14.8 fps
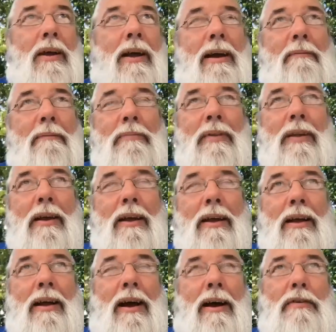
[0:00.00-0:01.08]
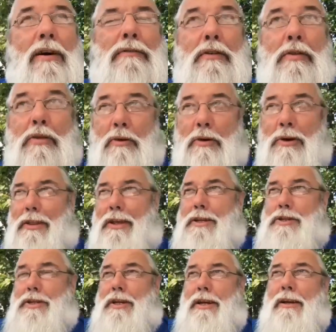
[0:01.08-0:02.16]
I've often thought of
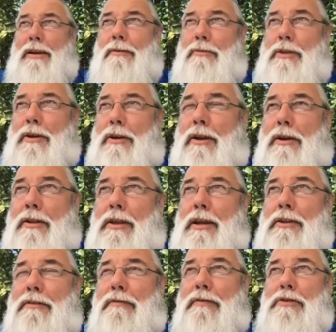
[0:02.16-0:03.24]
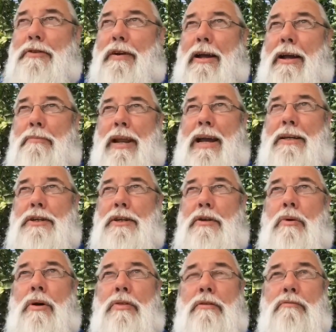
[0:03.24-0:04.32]
this with a lot of the interviews I had, but actually the
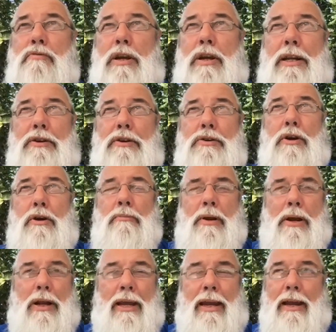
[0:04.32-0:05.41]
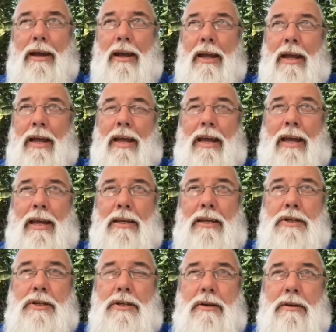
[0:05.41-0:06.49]
one that really does come clear
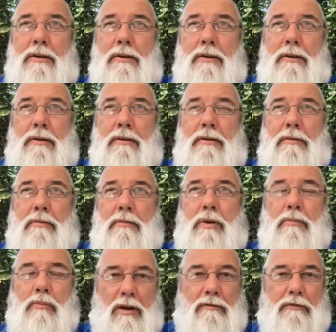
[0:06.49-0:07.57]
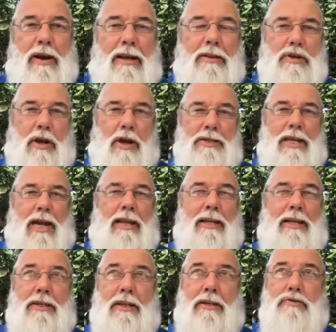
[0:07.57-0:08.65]
is we franchised our
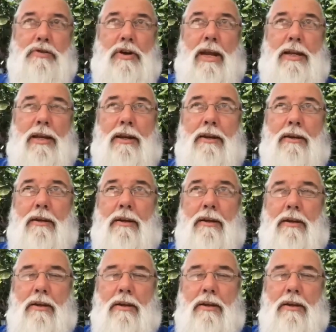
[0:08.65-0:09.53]
LinkedIn training and